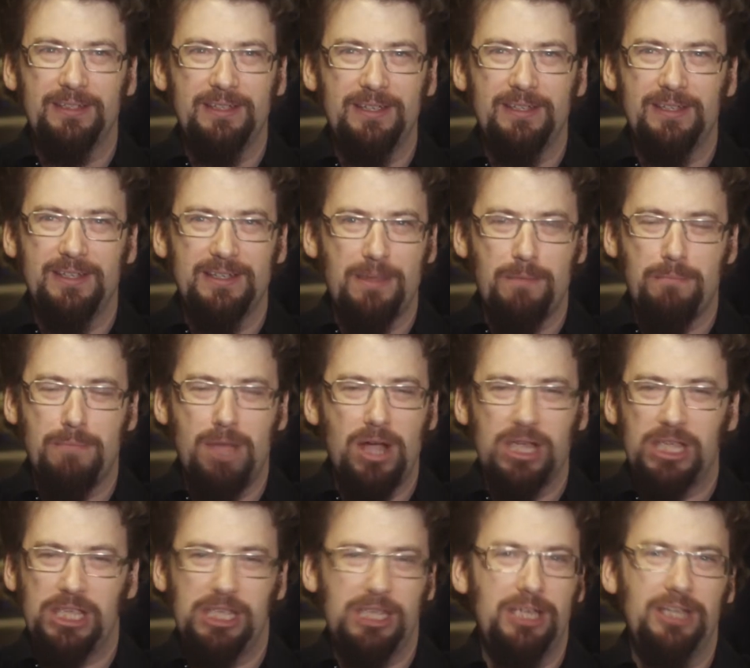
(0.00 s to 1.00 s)
And they had like a
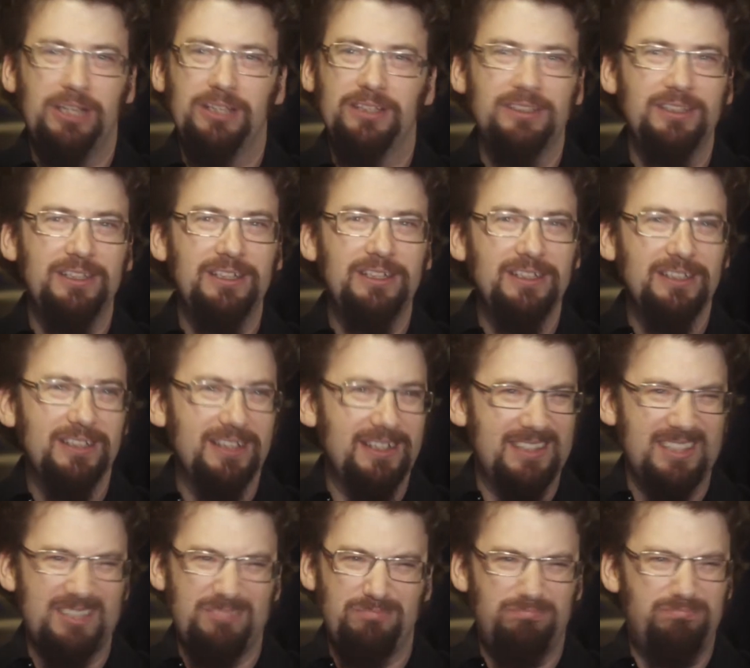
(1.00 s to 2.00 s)
monkey, like
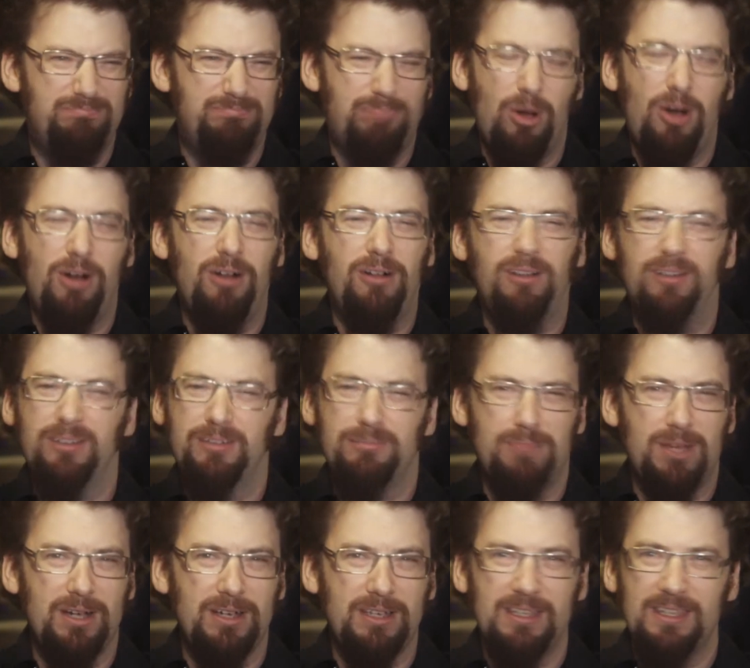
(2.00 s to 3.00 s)
this bald
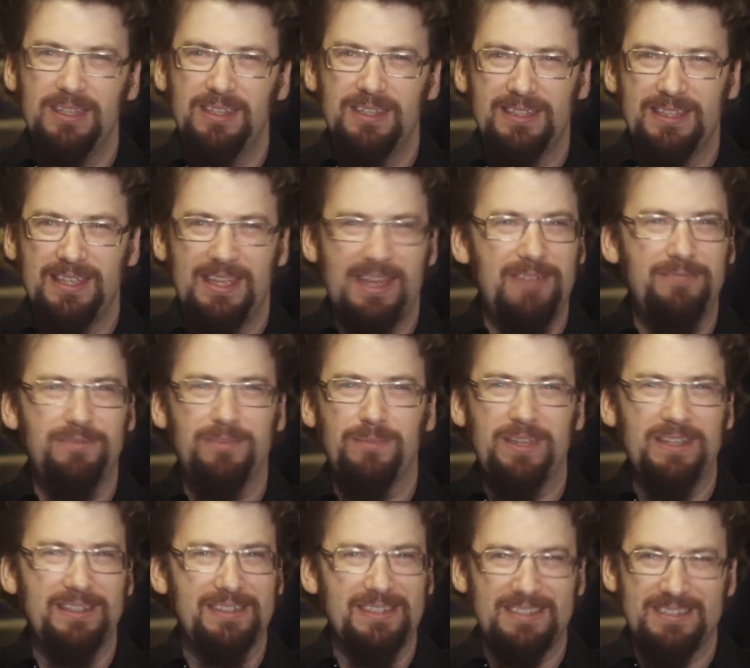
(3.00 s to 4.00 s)
monkey that they had from
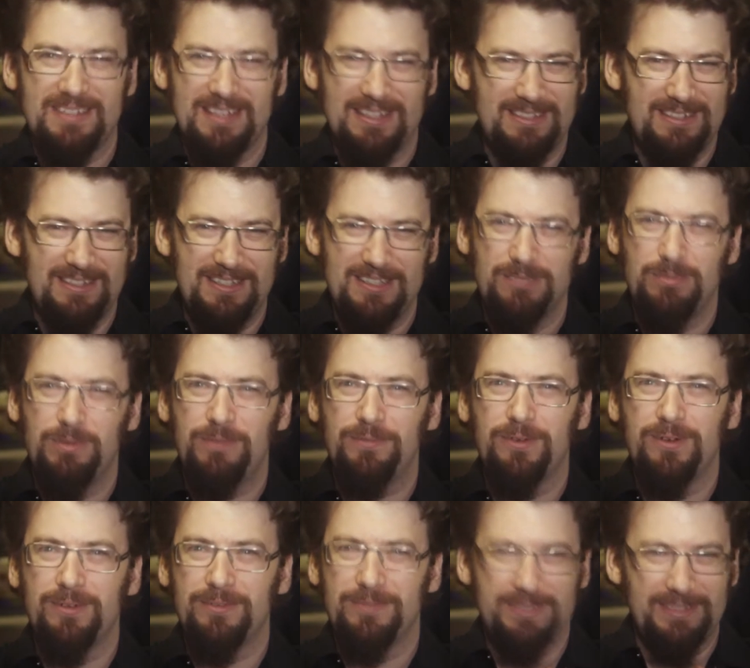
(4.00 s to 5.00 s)
like the 60s
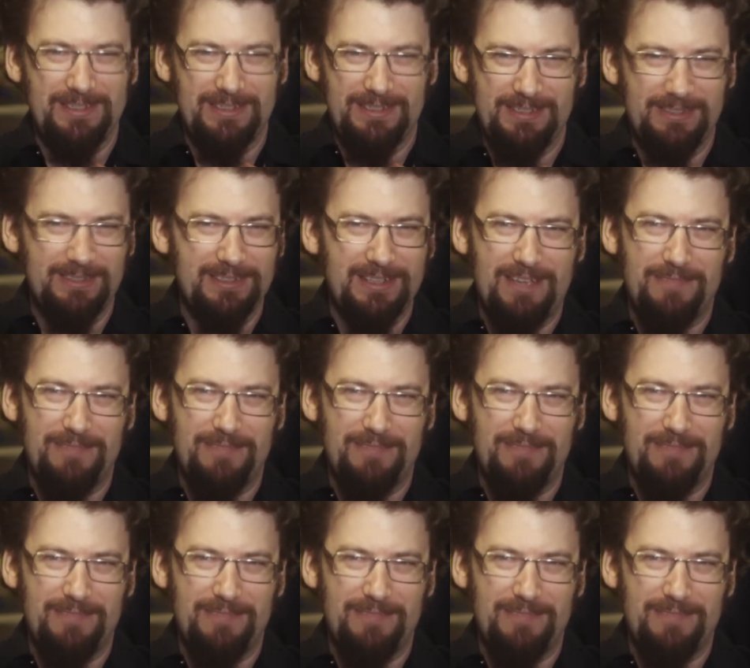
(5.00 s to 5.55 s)
before it was illegal to